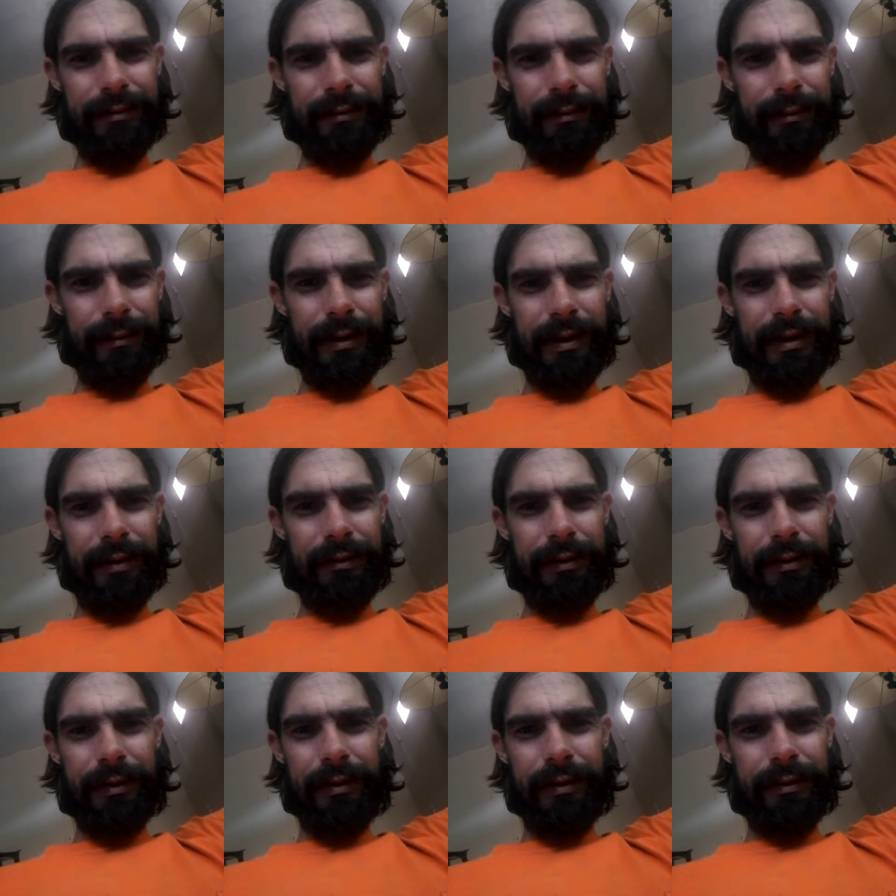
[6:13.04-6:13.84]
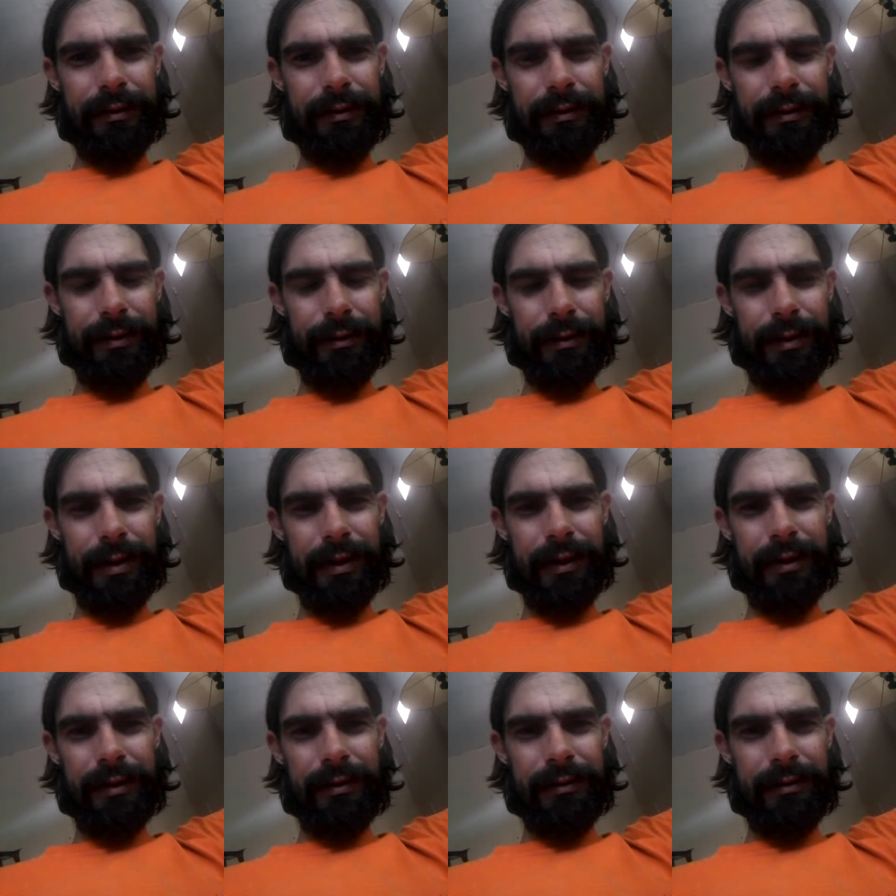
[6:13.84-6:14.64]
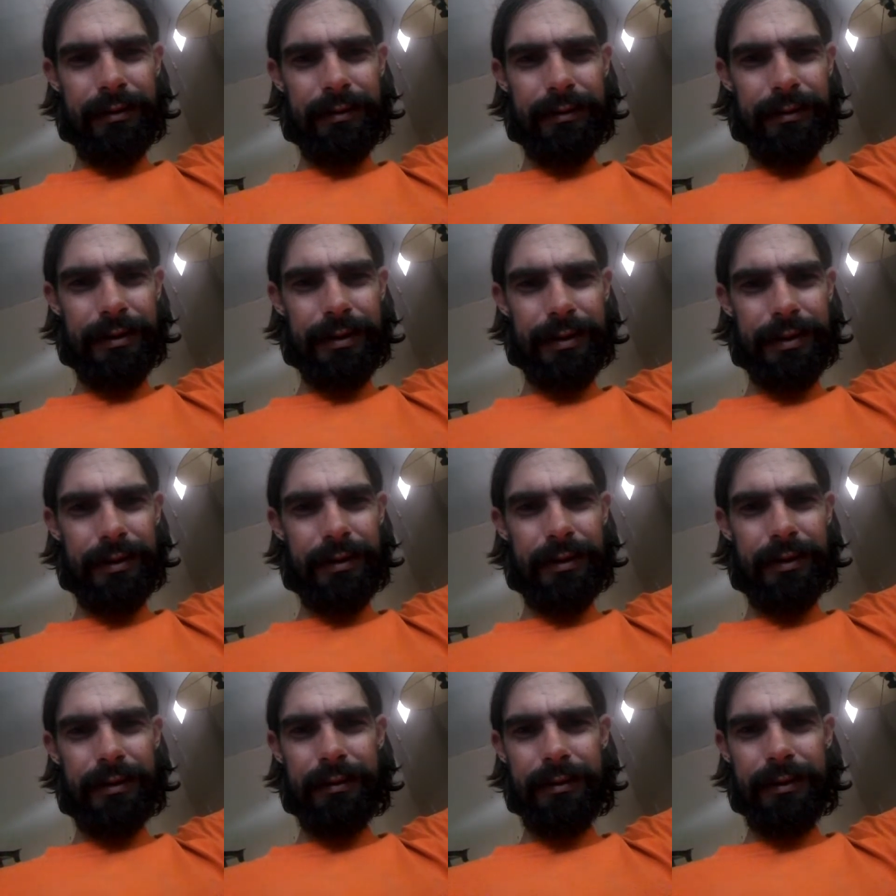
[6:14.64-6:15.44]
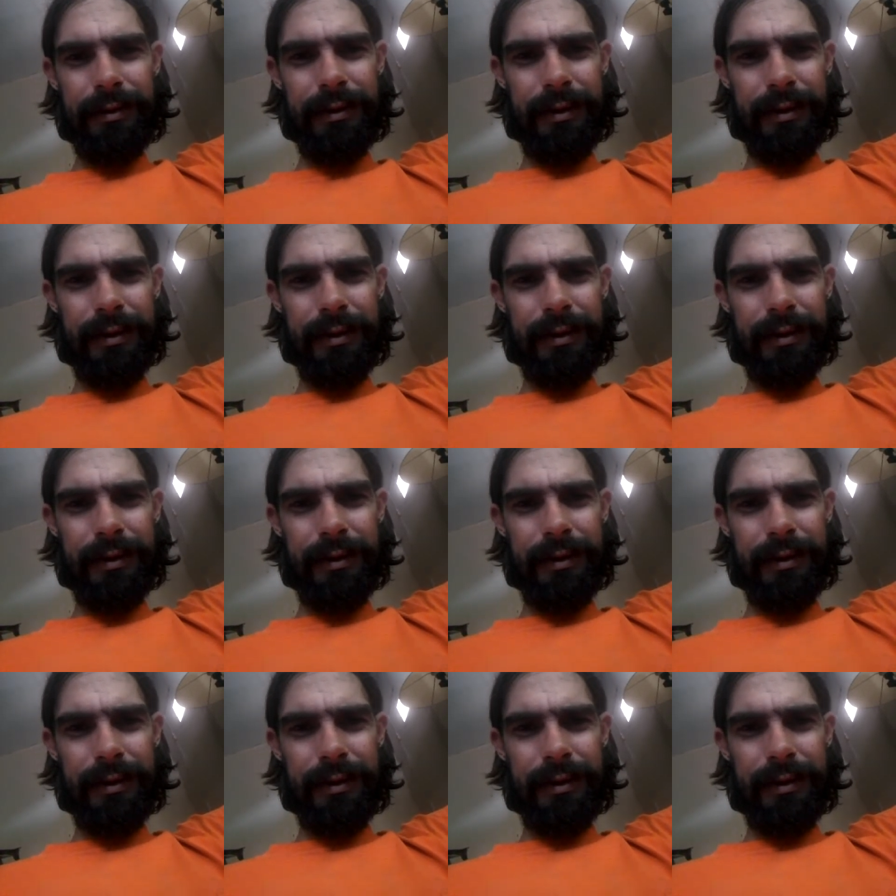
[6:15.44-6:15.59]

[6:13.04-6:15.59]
Whatever. Okay, sure.